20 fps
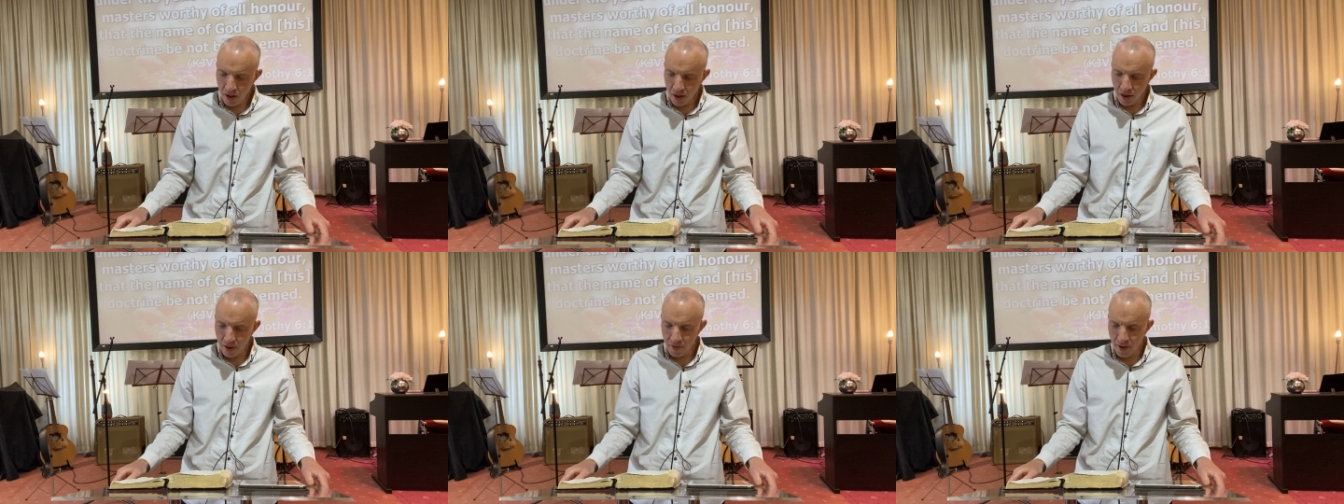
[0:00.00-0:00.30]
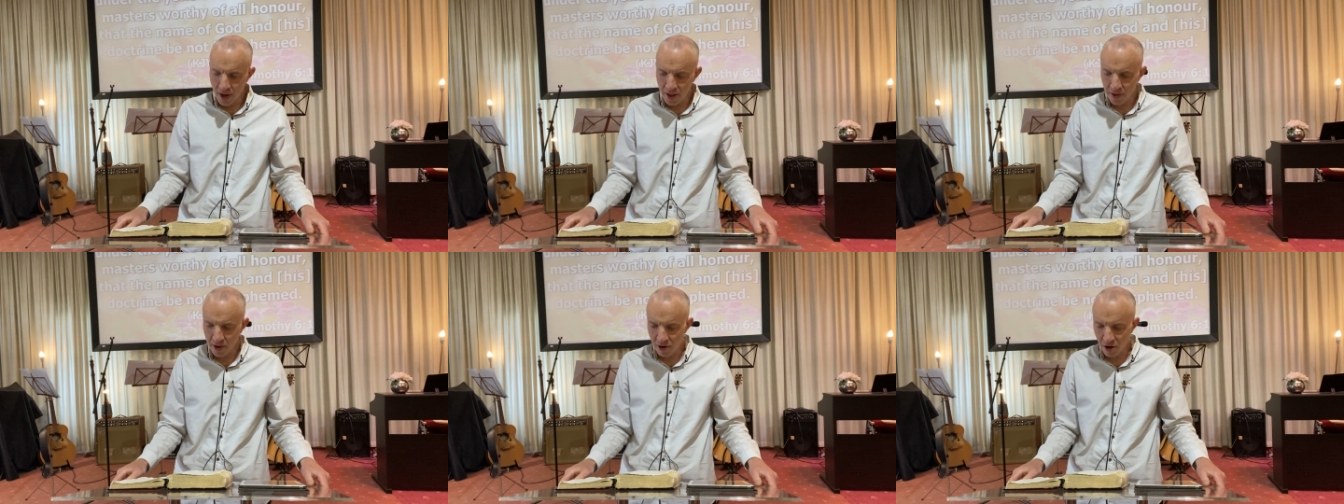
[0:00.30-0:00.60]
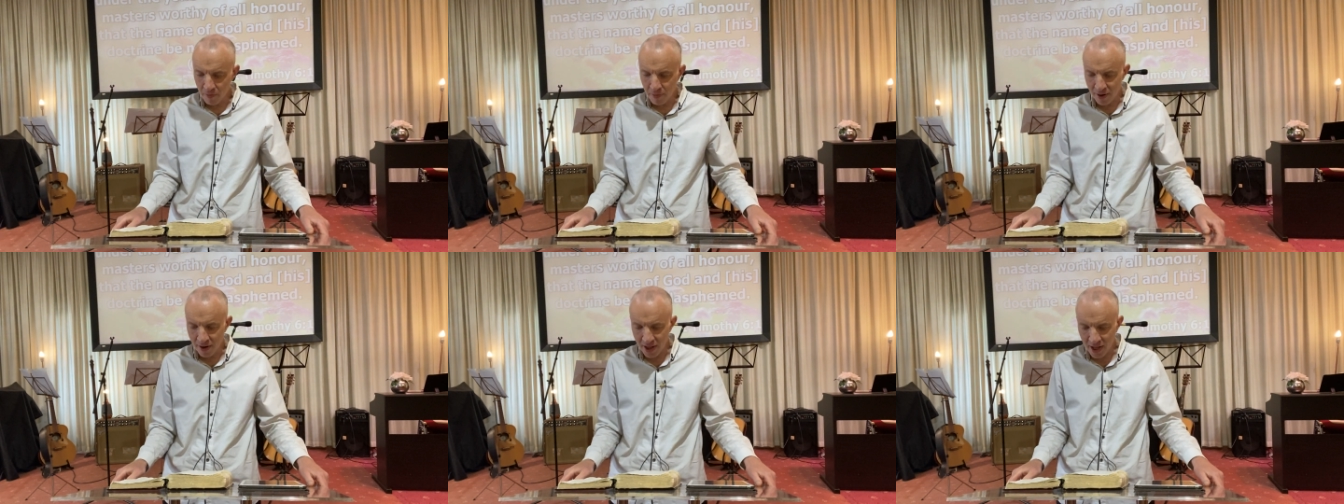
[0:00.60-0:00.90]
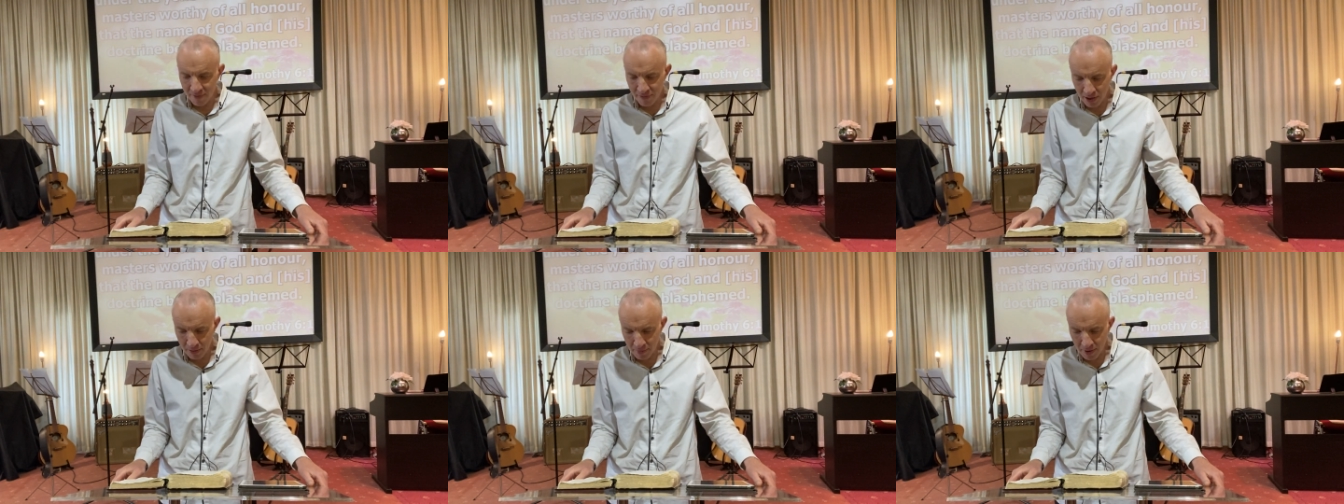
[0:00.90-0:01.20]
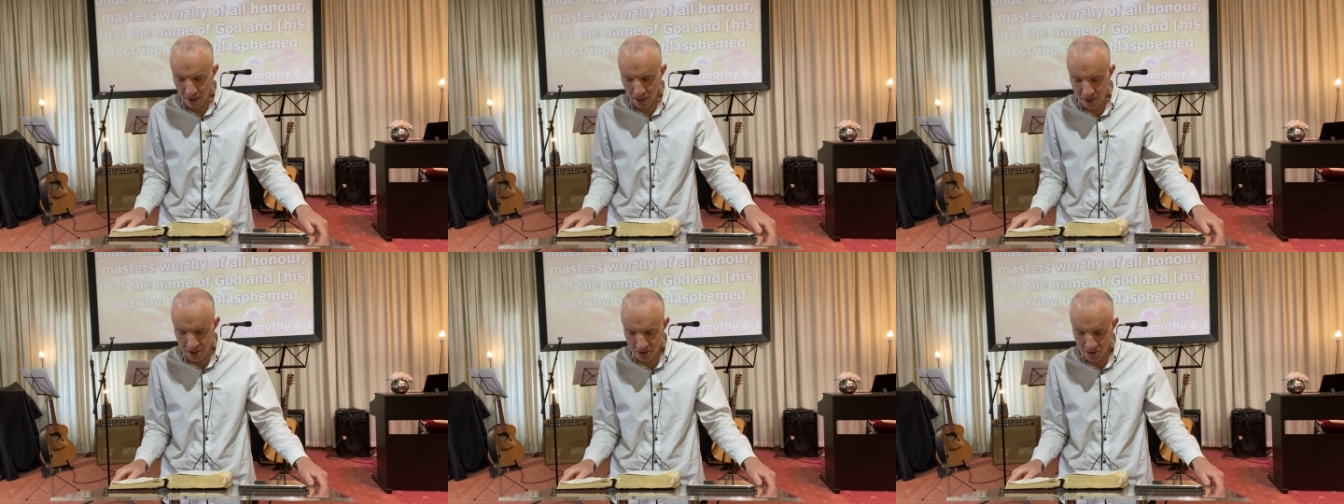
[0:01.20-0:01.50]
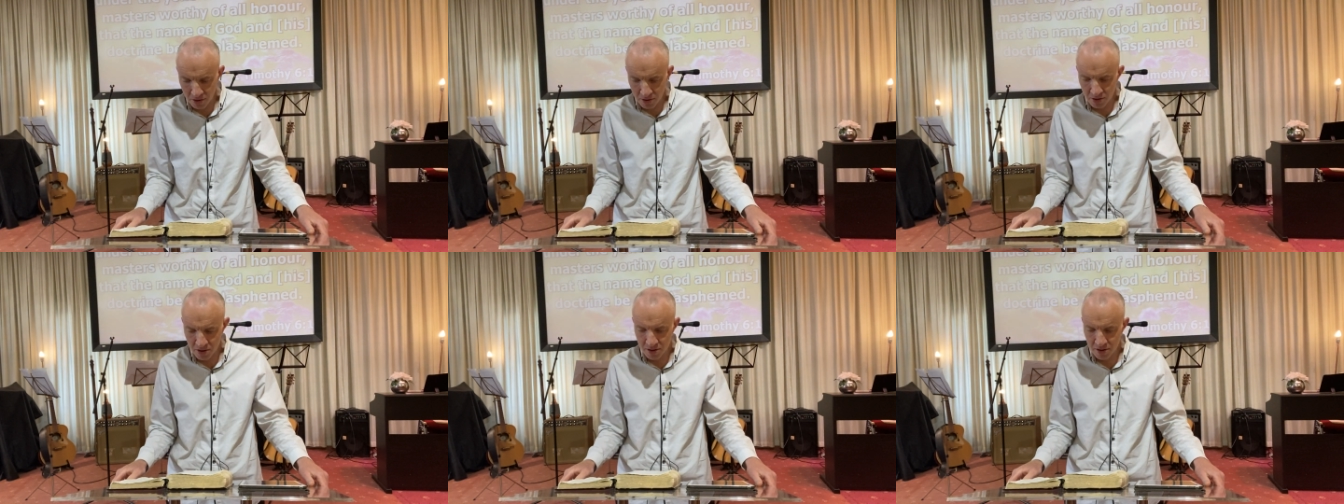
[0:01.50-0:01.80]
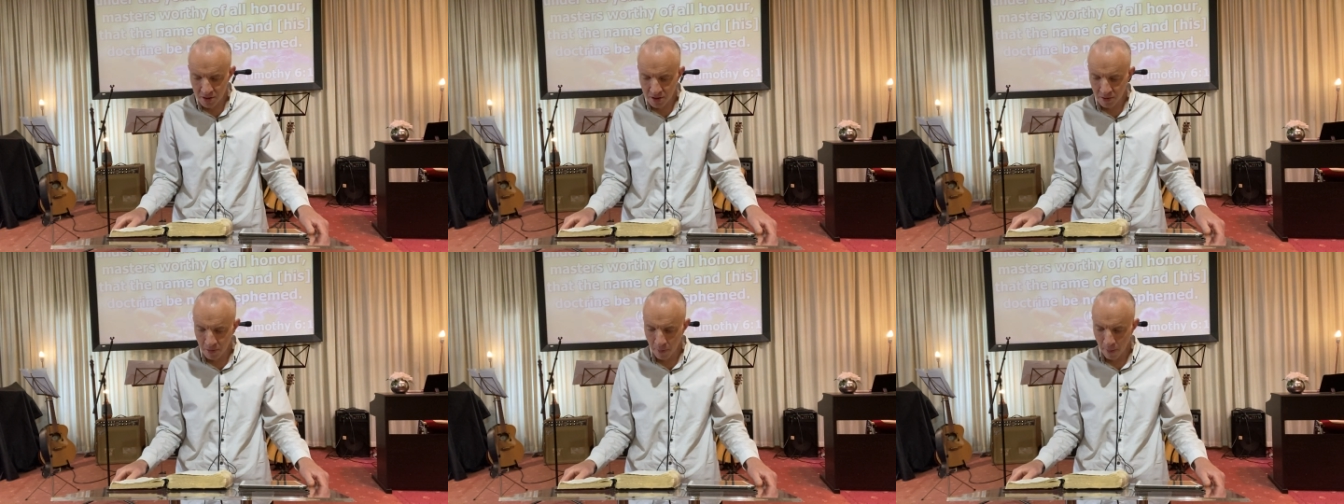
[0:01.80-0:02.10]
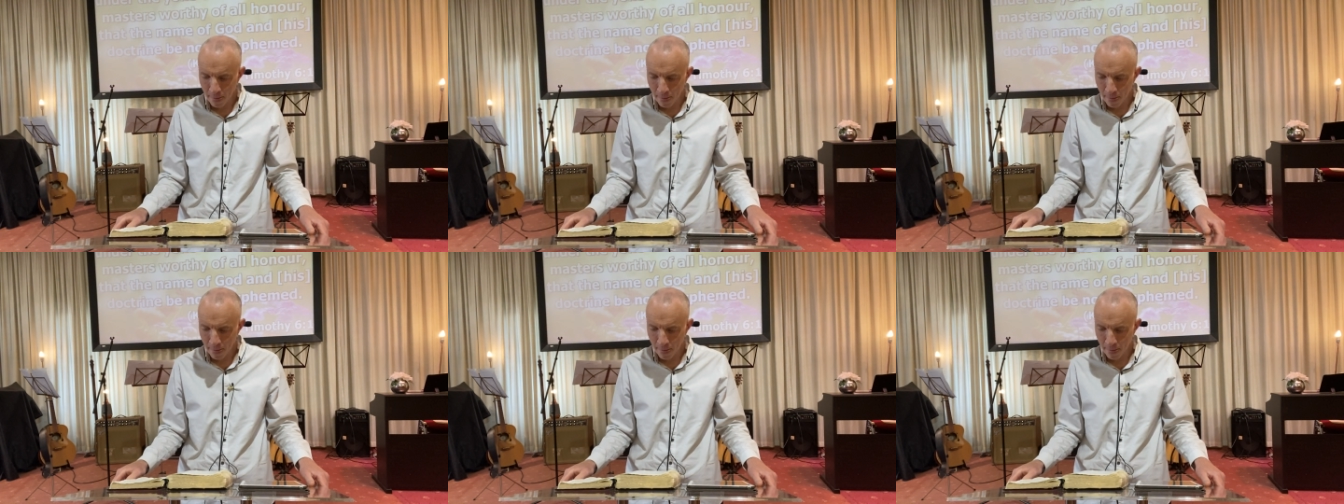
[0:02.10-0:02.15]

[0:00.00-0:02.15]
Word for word: And they that are believing masters,